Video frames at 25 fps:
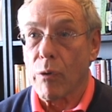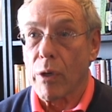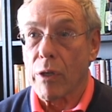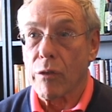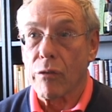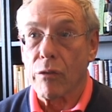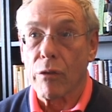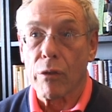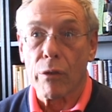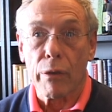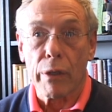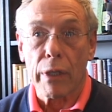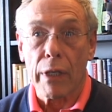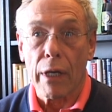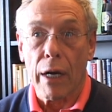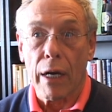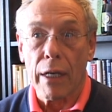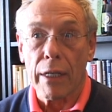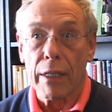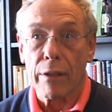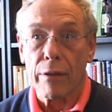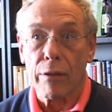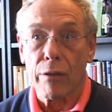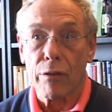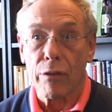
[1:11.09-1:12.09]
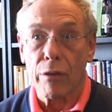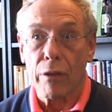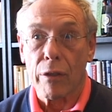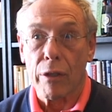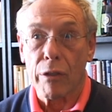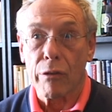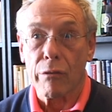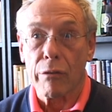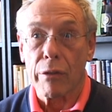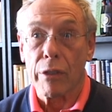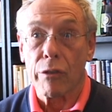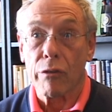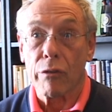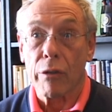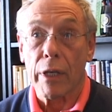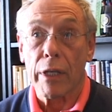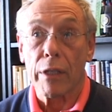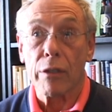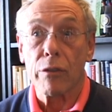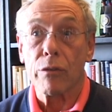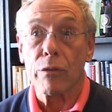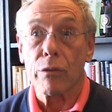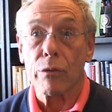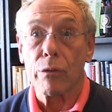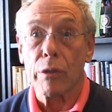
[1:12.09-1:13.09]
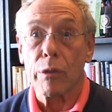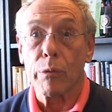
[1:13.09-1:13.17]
what's going on in this country and trying to